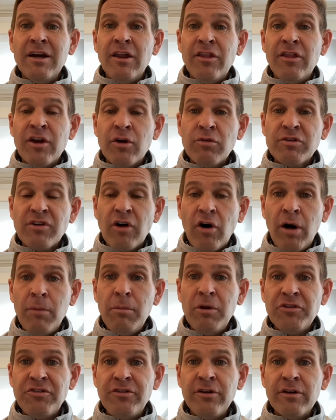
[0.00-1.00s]
there was
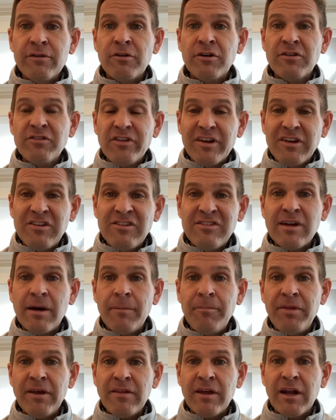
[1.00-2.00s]
almost universally
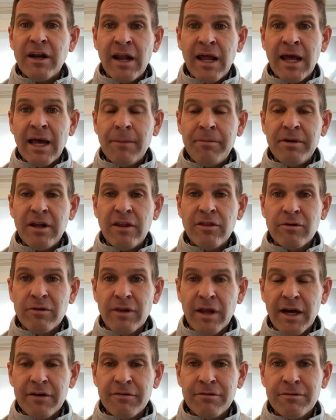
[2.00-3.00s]
something that had happened in their
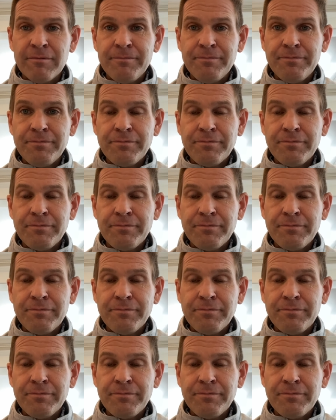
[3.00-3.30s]
life.